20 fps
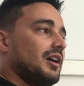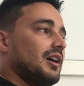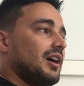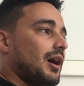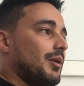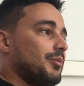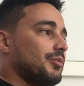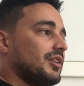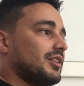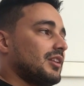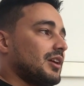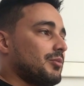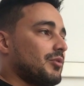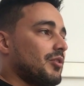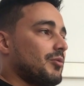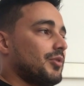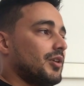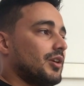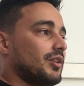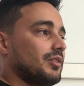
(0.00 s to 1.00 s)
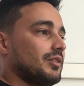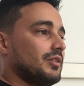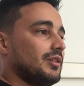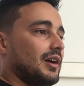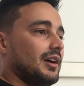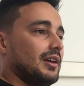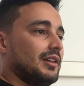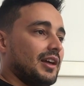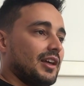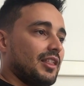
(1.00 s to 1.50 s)
I'm the type of person
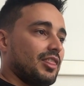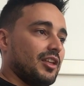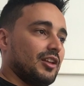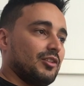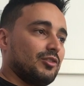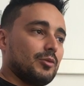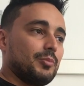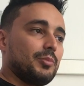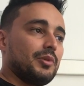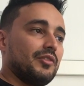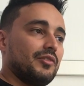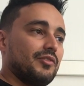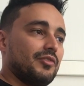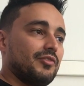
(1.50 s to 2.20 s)
I like things to be